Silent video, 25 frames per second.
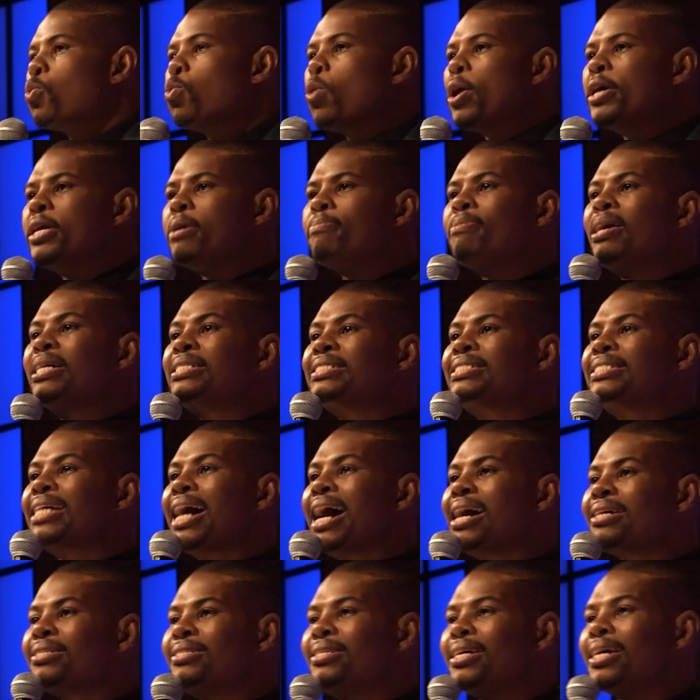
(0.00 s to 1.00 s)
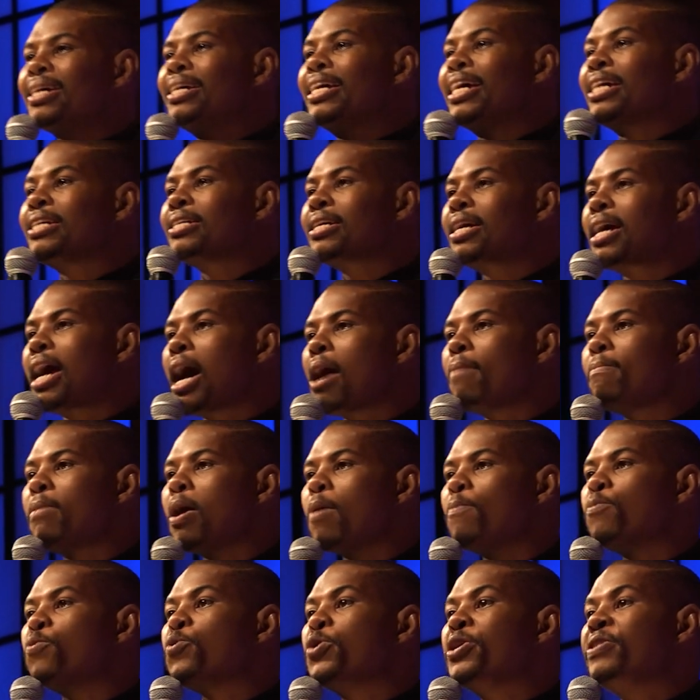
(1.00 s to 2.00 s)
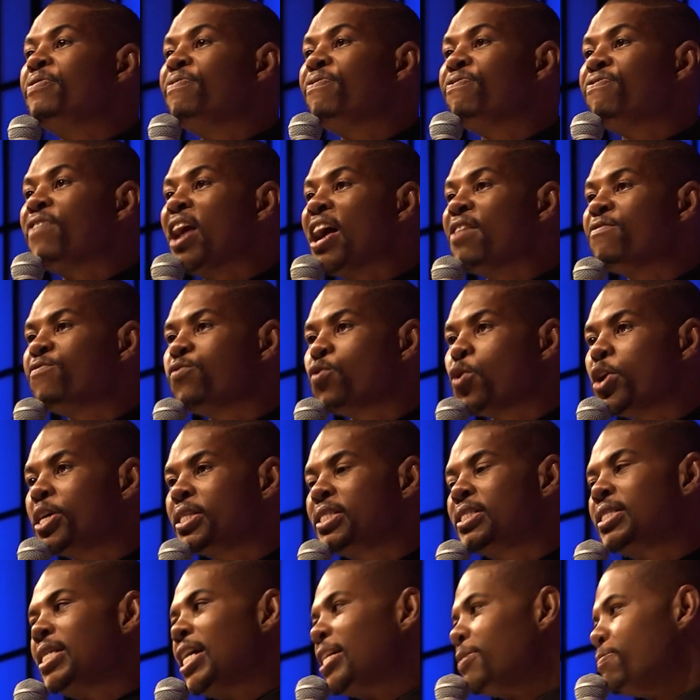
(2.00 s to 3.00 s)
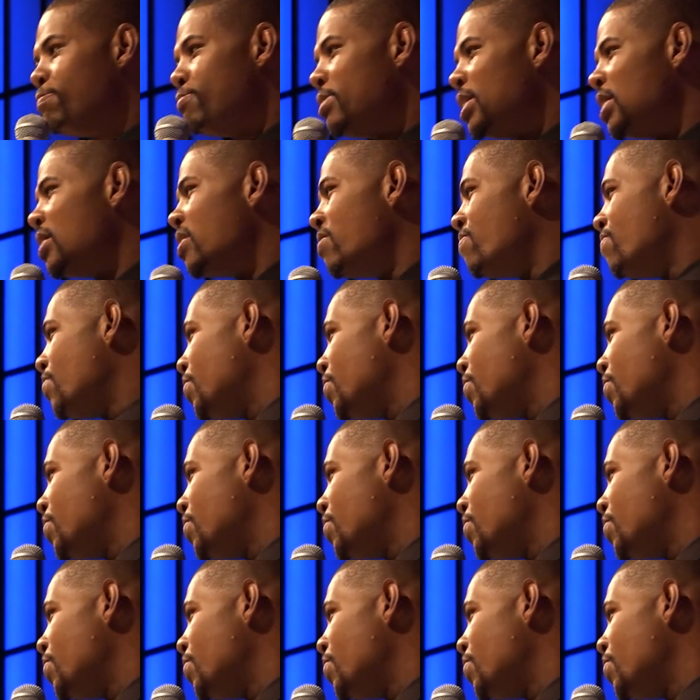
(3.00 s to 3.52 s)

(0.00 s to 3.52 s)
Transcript: Gwede Mantashe can come up with five words that mean the